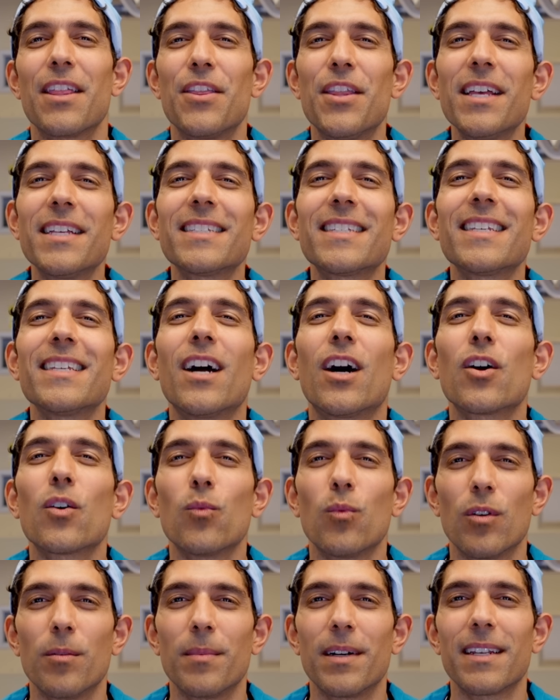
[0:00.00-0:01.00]
This
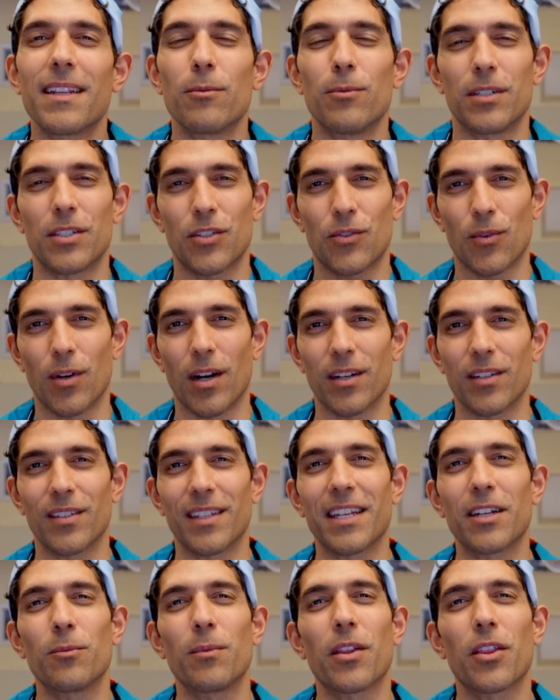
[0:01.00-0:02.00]
young woman was
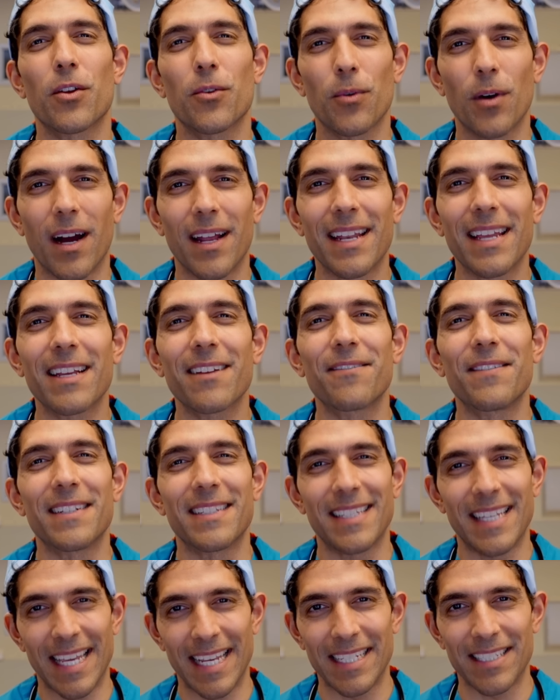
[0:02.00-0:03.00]
struggling with chronic
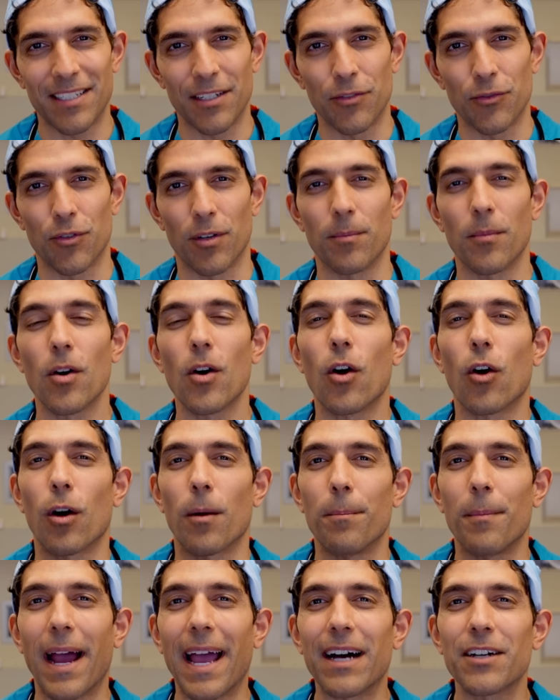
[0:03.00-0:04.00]
fatigue syndrome, or
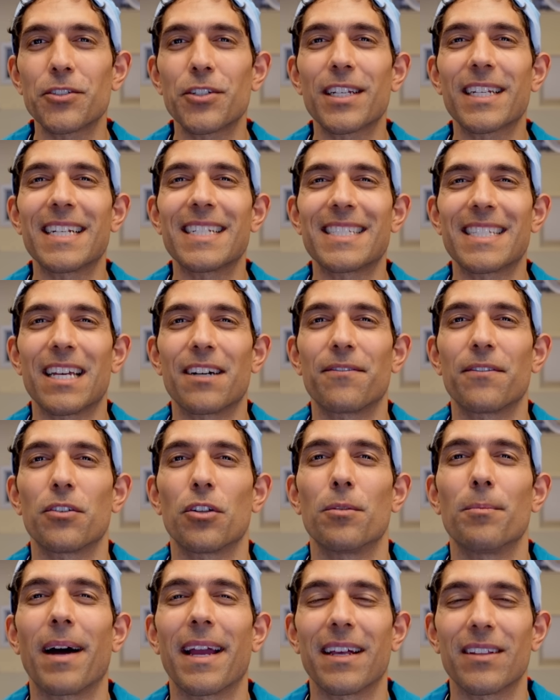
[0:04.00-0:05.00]
myalgic
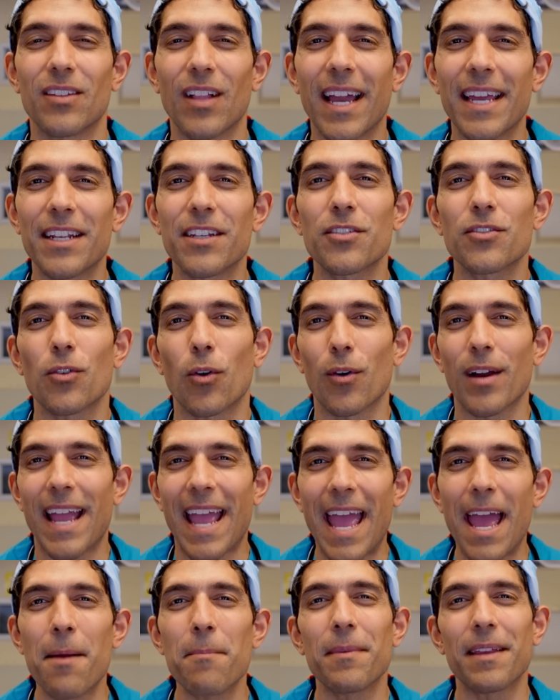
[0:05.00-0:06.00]
encephalomyelitis, or
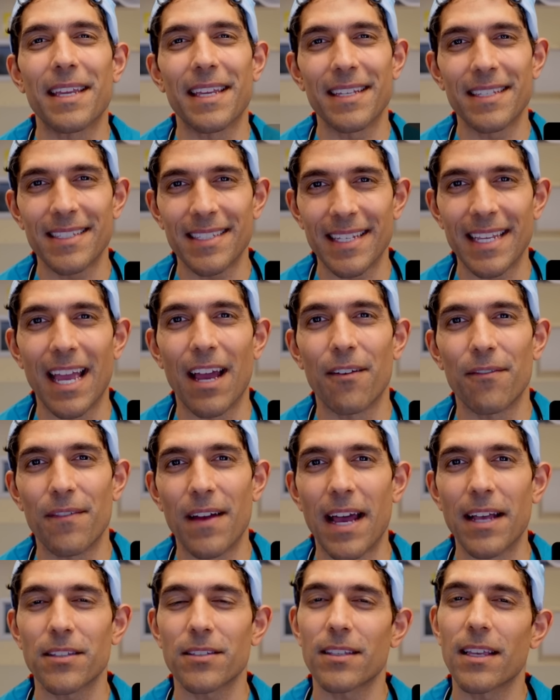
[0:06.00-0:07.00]
M E C F
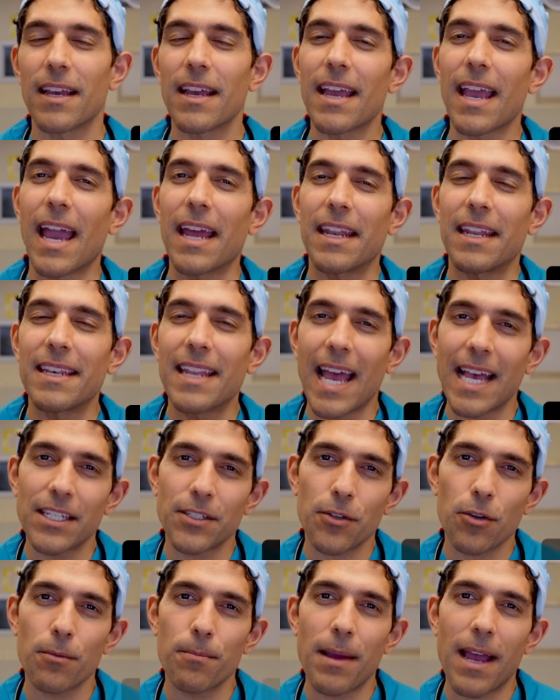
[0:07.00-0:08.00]
S, and a
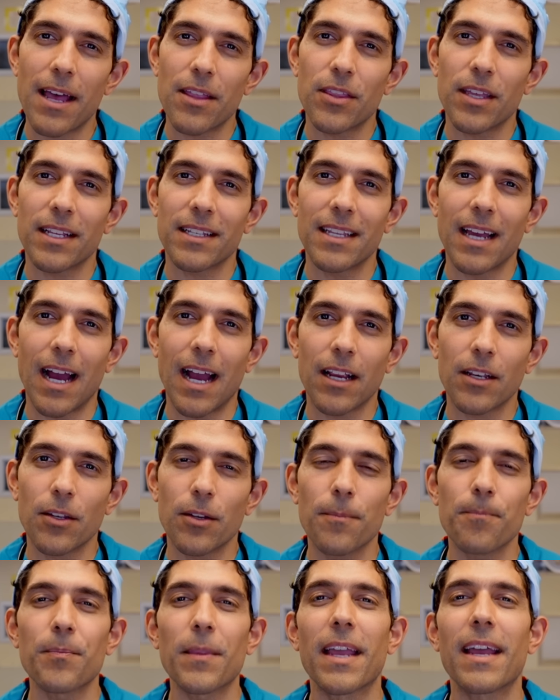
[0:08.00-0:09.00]
naturopathic
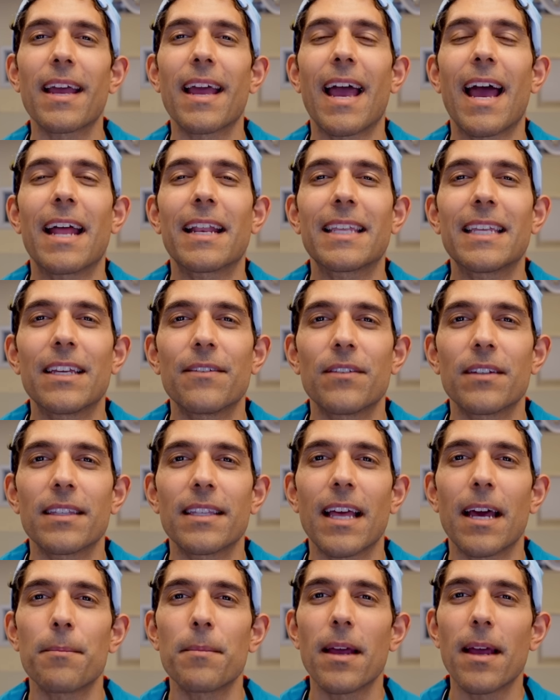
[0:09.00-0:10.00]
doctor had given
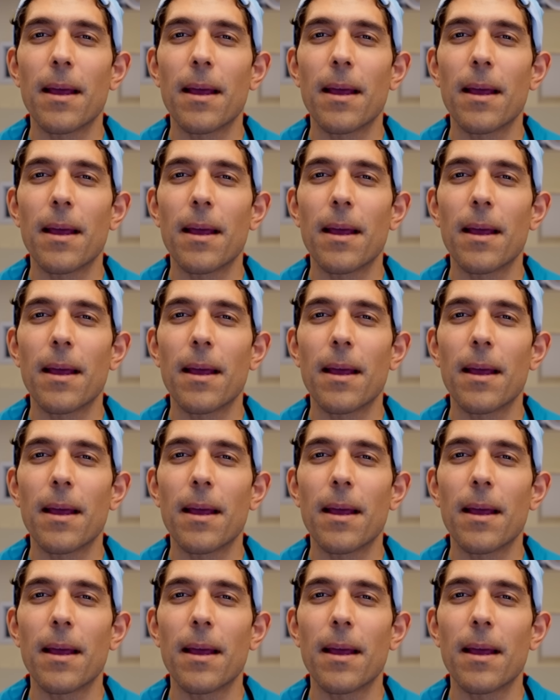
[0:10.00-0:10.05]
them